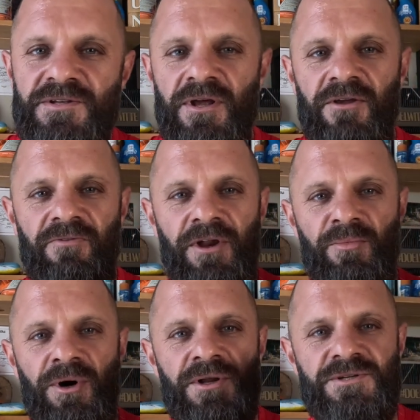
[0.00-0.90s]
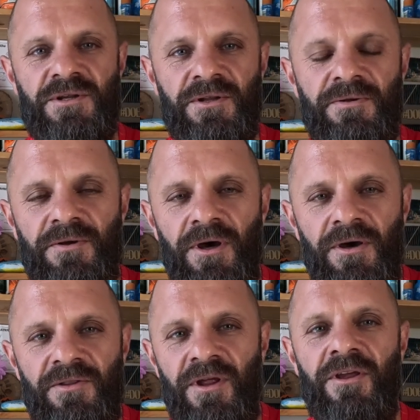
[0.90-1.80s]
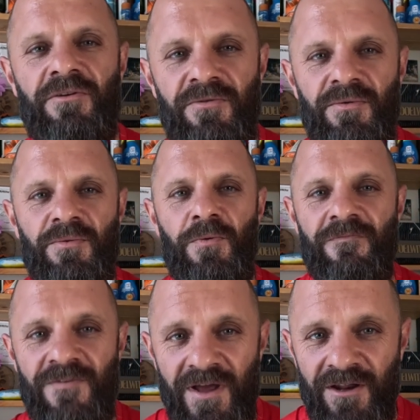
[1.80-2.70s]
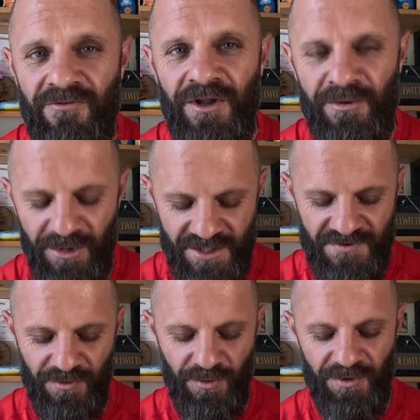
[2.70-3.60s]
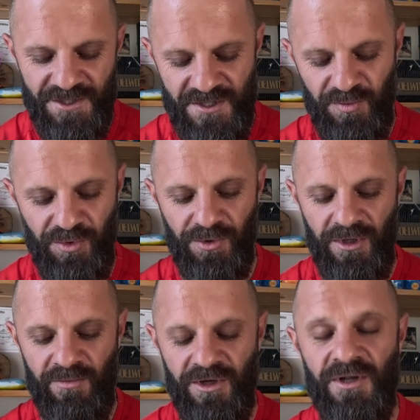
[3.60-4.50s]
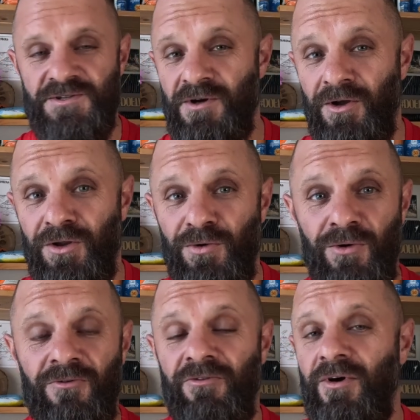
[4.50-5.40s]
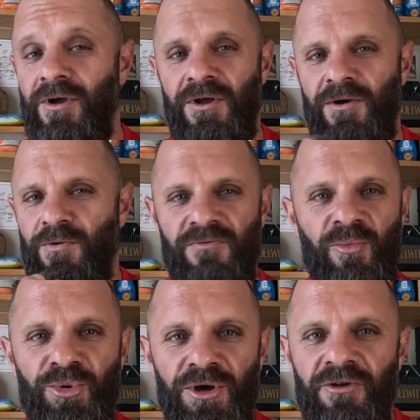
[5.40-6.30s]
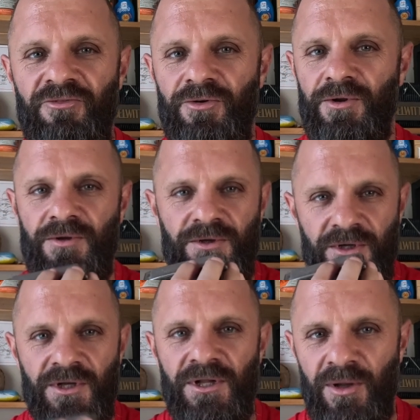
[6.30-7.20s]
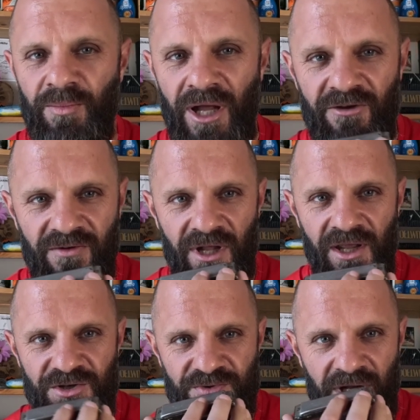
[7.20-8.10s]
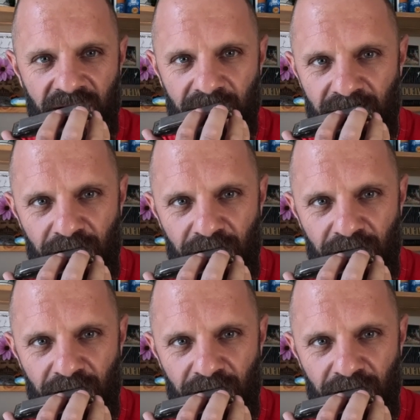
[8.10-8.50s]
Thank you very much, and thank you very, very much for all the support. I'm going to sign you off with a beautiful little back flag track.